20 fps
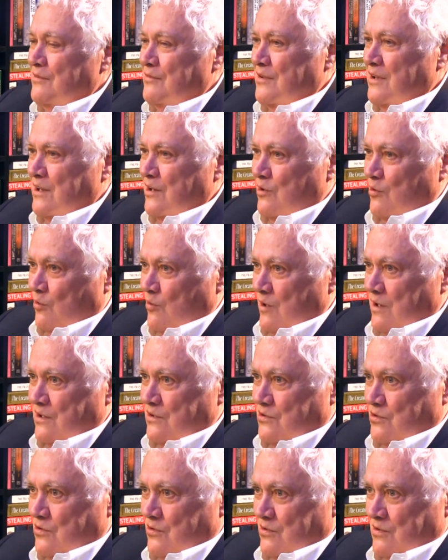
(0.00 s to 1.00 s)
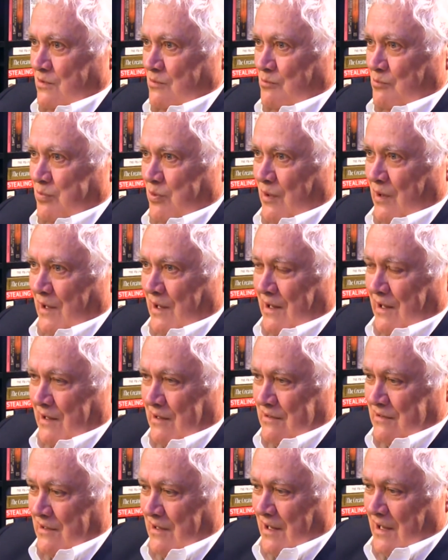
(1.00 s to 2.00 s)
living creatures and
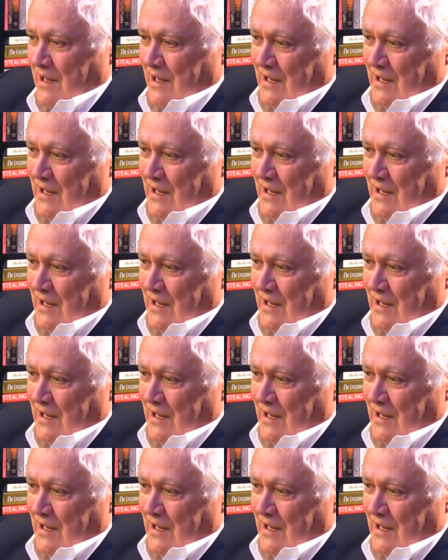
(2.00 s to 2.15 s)
plants